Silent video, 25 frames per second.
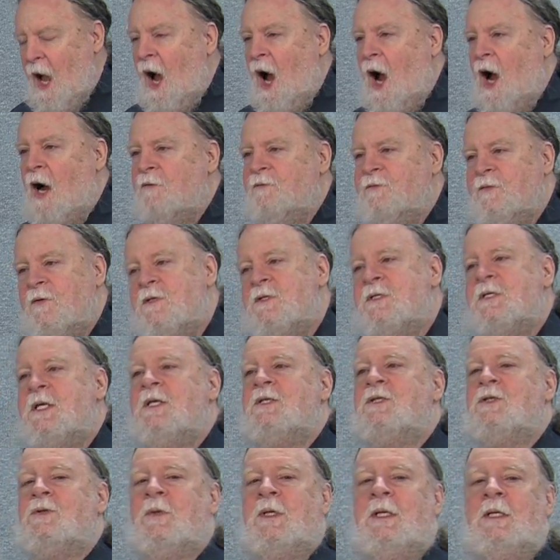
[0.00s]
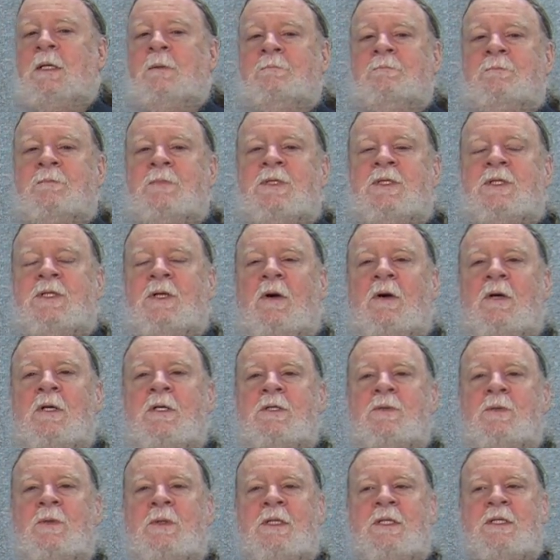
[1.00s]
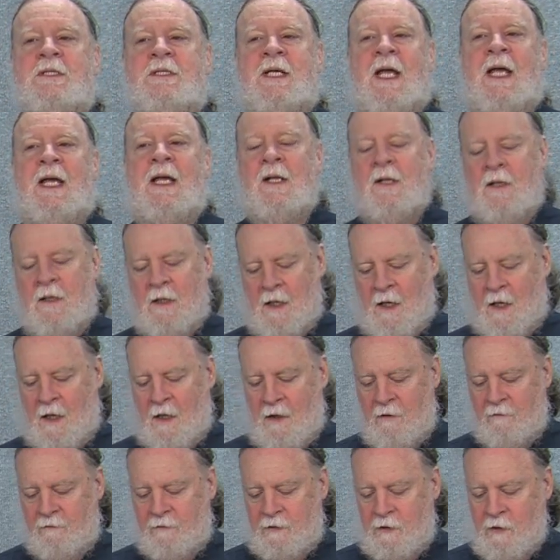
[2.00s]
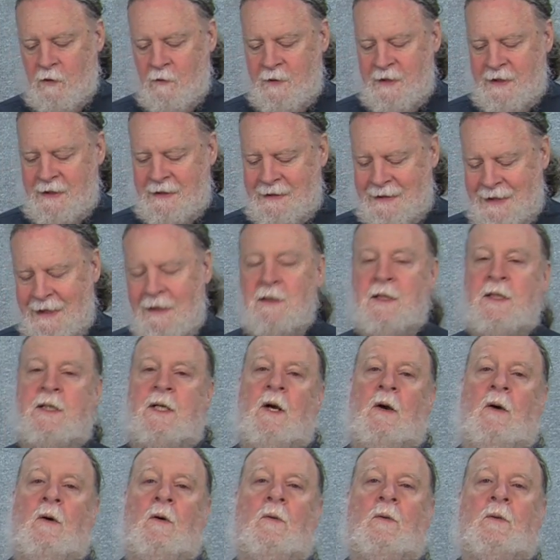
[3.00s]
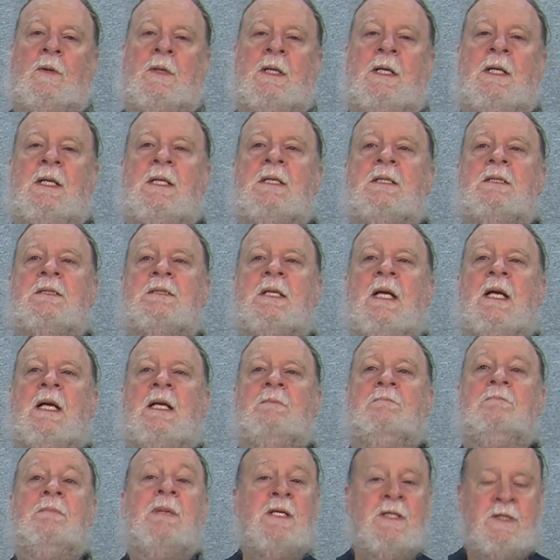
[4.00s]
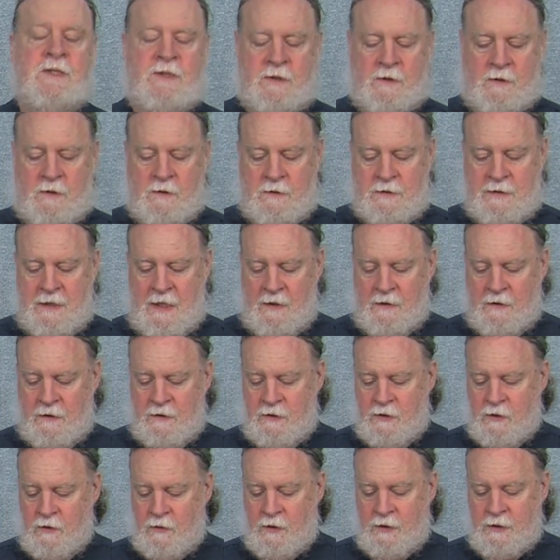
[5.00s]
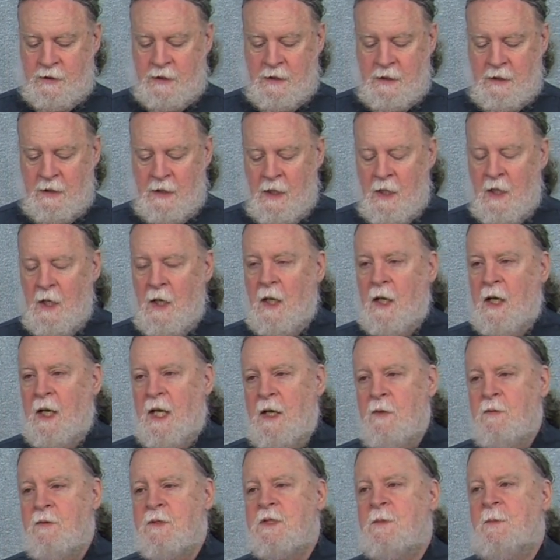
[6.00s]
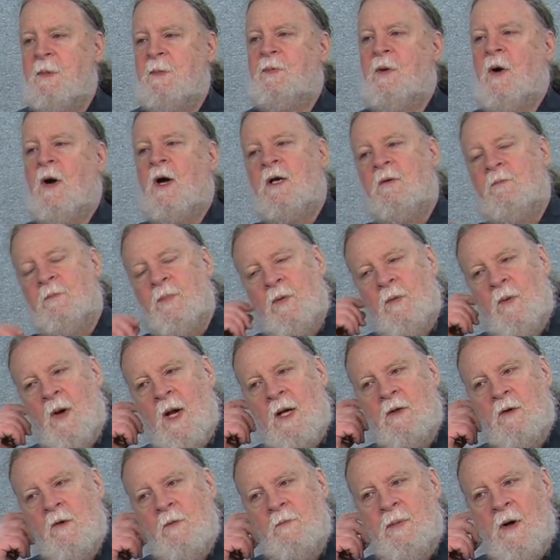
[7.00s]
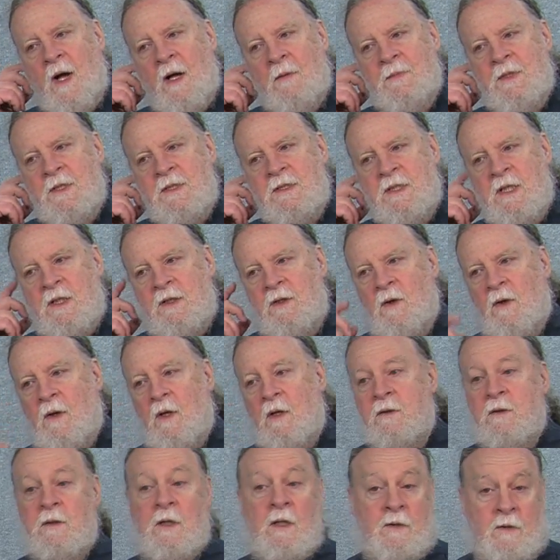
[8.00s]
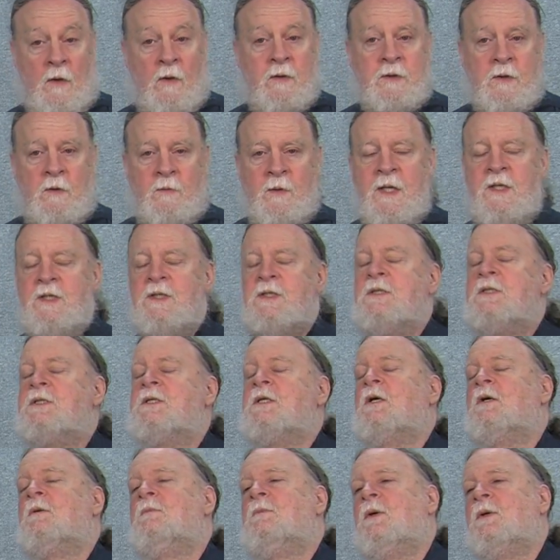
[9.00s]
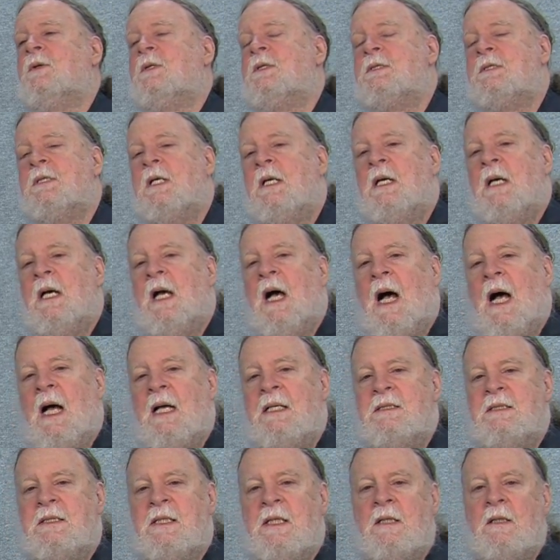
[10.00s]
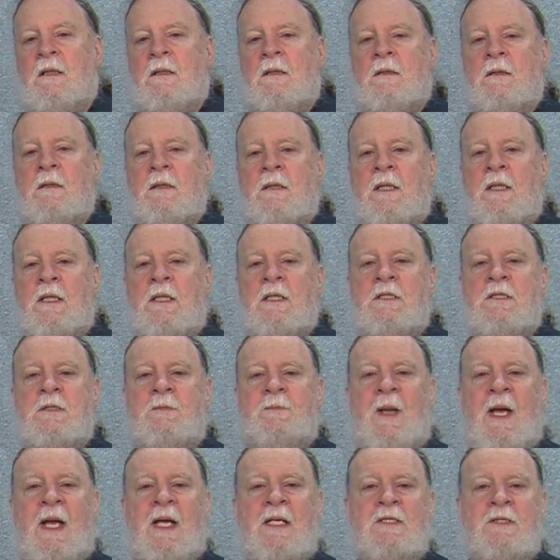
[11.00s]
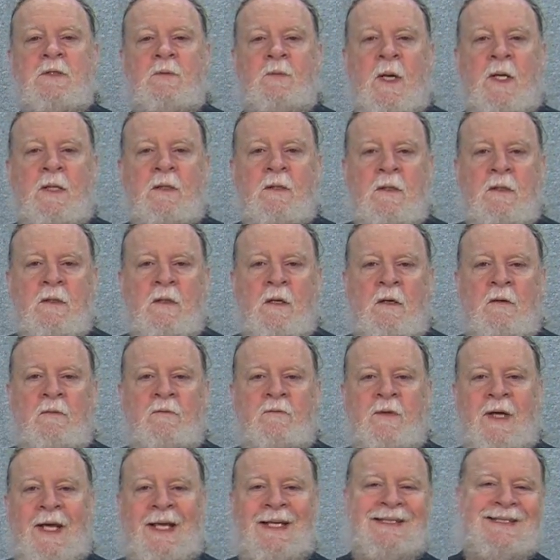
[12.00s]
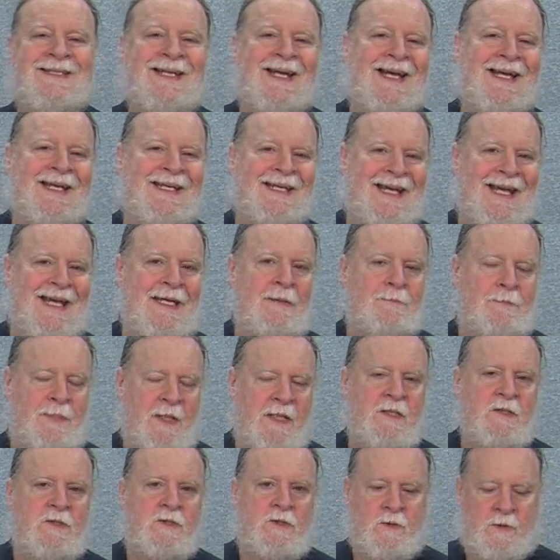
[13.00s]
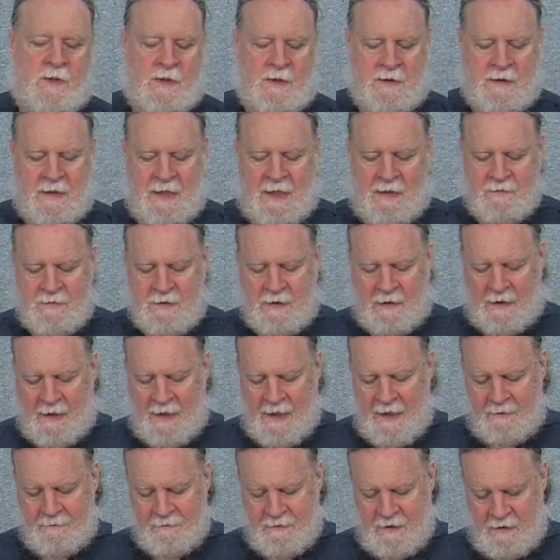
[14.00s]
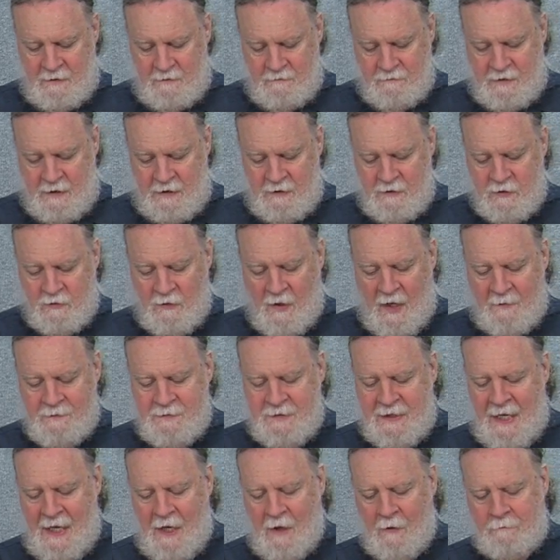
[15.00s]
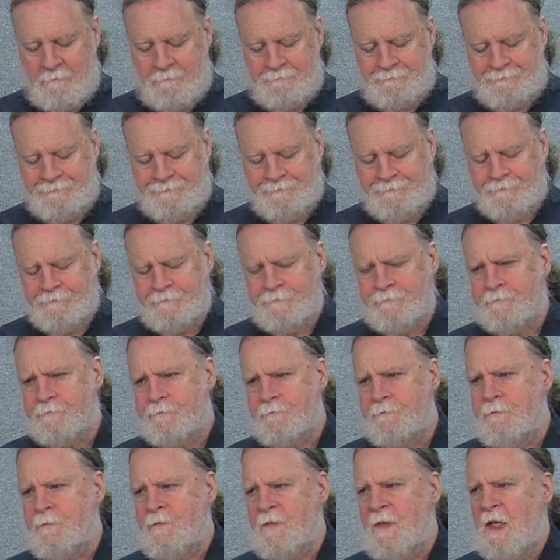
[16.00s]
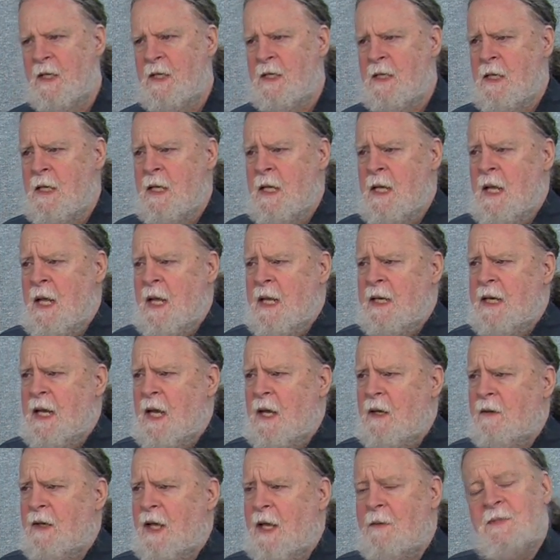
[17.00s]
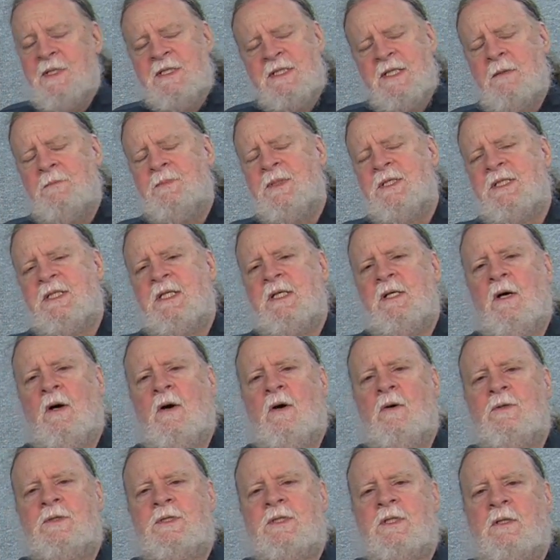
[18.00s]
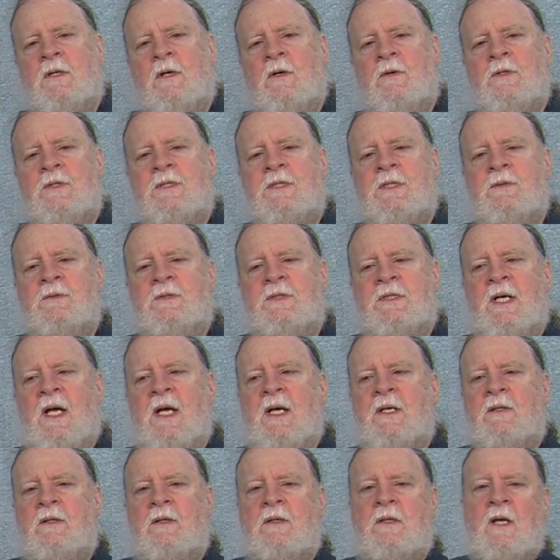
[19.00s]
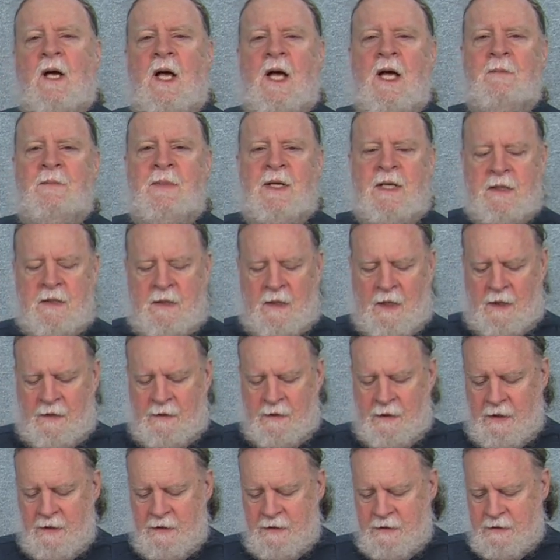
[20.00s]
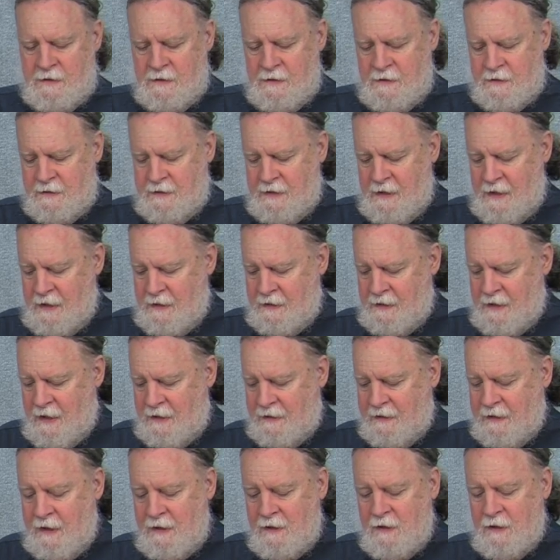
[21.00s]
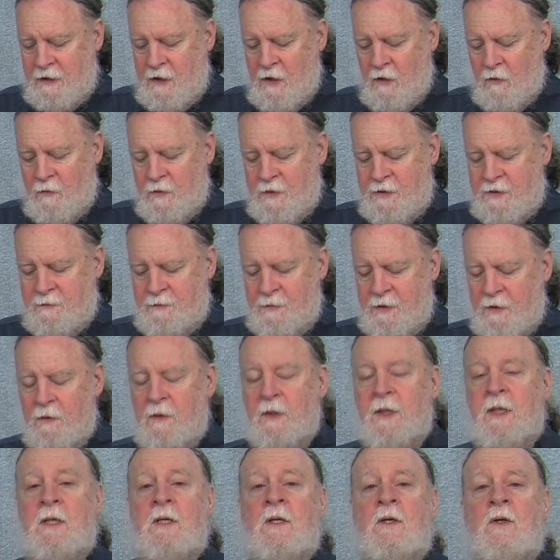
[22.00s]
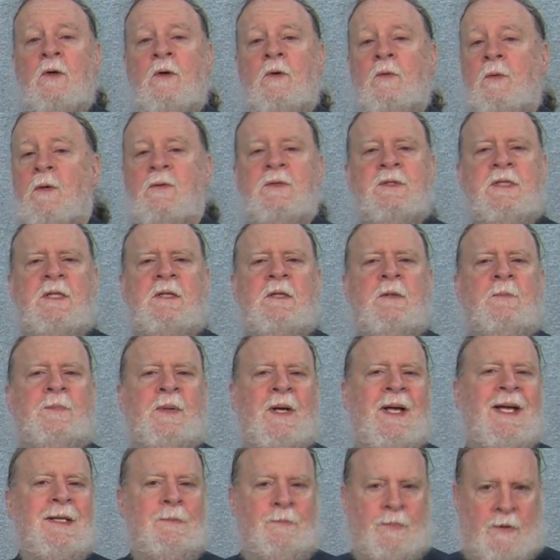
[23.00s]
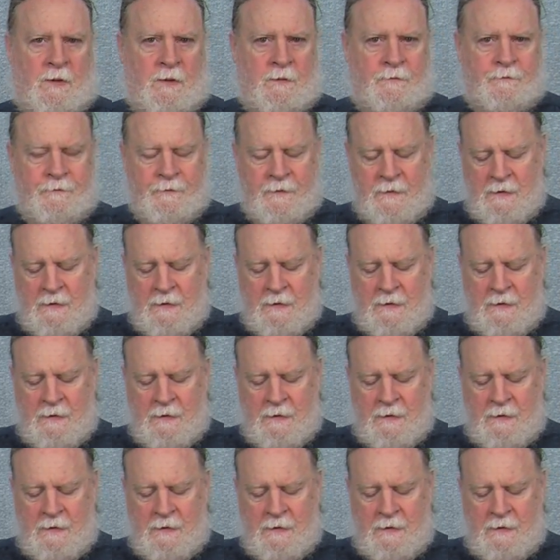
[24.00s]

Our first century starts with the tale of Louis Giglio. He's a minister down in Georgia. He was to be part of Barack Obama's inauguration ceremonies until his past record of anti gay bigotry came to light and he, he dropped out. Now, MSNBC host Lawrence O'Donnell commented on this, saying that Giglio was merely quoting the Bible